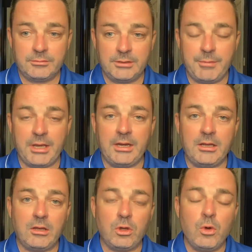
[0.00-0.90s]

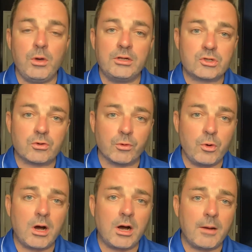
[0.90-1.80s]
meaning you can
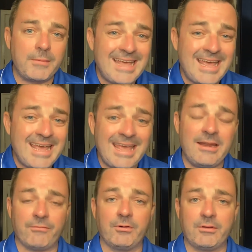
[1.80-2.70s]
screw up 10
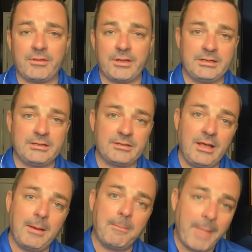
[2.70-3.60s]
different things,
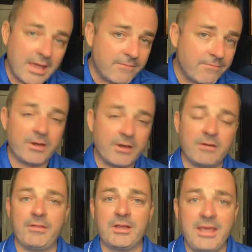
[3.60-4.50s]
make fun
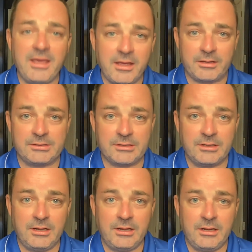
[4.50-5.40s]
of their
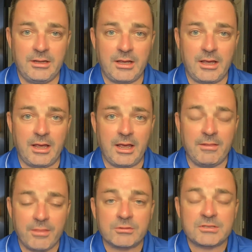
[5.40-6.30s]
kids,
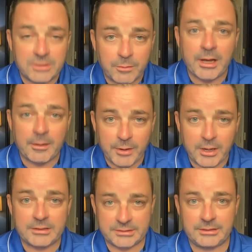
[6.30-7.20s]
and they'll still buy a
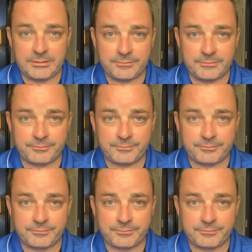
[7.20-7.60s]
policy.